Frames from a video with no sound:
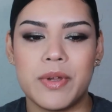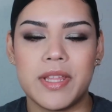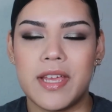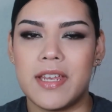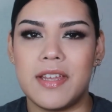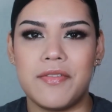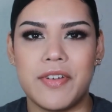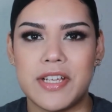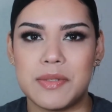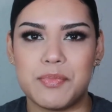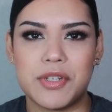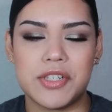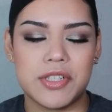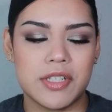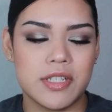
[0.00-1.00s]
with any face
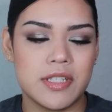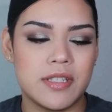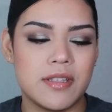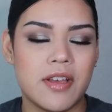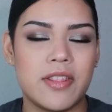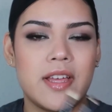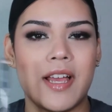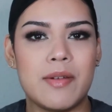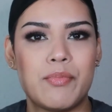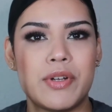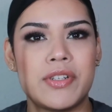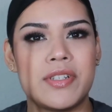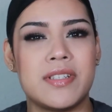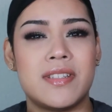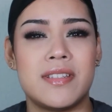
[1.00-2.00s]
brushes. Now the eye
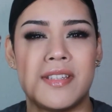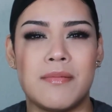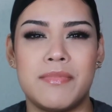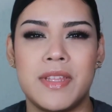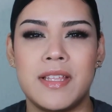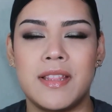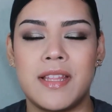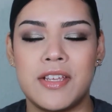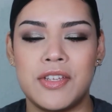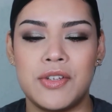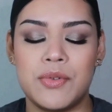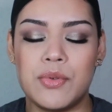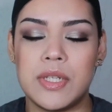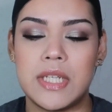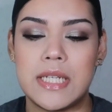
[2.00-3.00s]
brushes is something that you
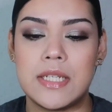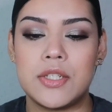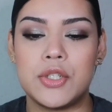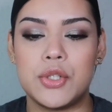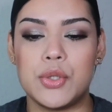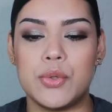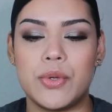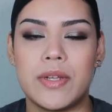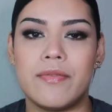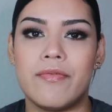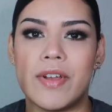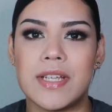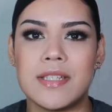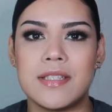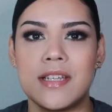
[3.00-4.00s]
need to
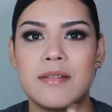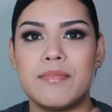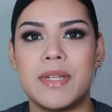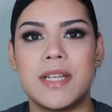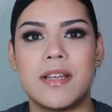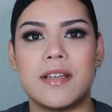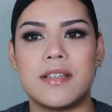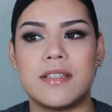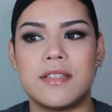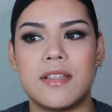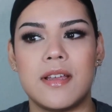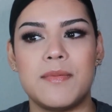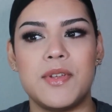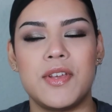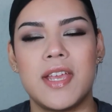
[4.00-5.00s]
invest in, because
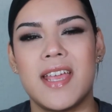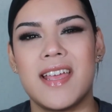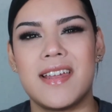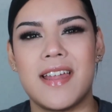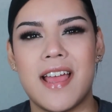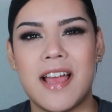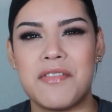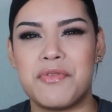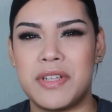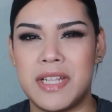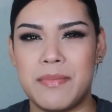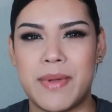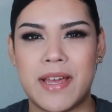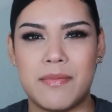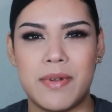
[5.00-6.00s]
you can't have really
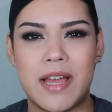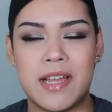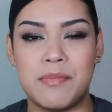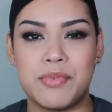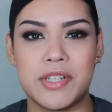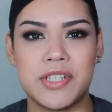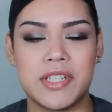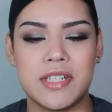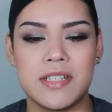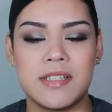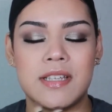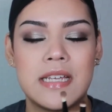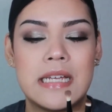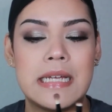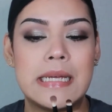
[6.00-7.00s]
bad eye brushes,
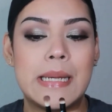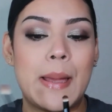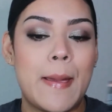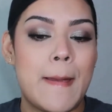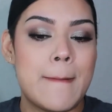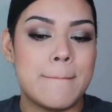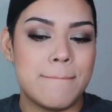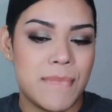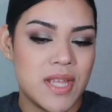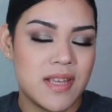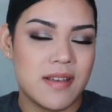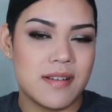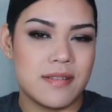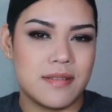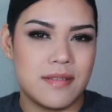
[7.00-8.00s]

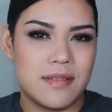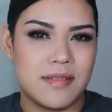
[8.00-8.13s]
because